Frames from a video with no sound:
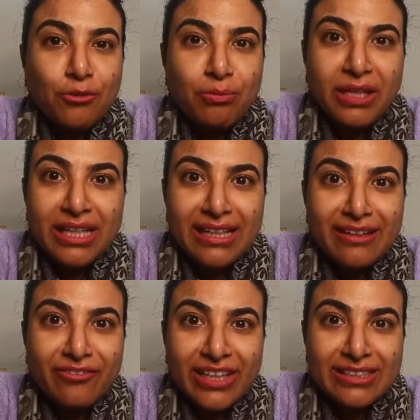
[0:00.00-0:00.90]
you've
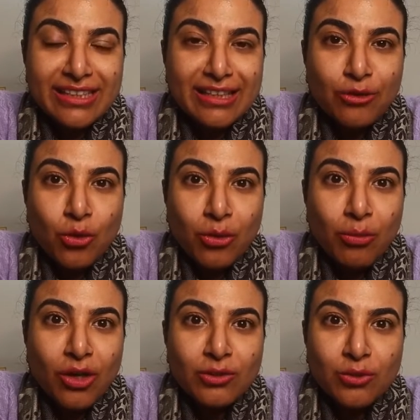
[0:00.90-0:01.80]
been investing in
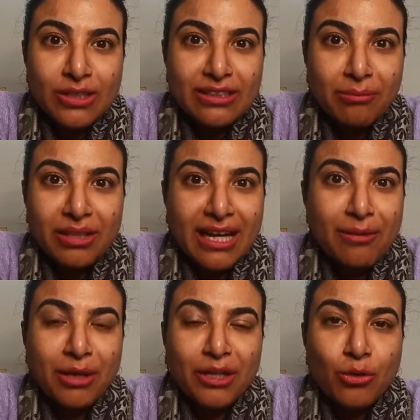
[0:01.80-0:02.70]
gold bonds for some
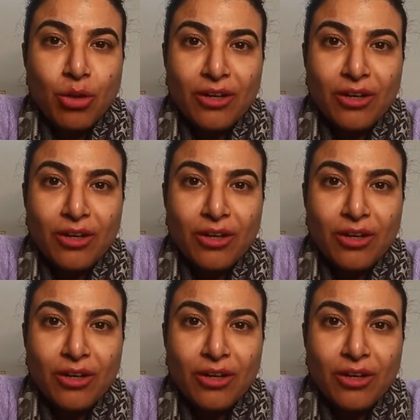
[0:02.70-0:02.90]
time and you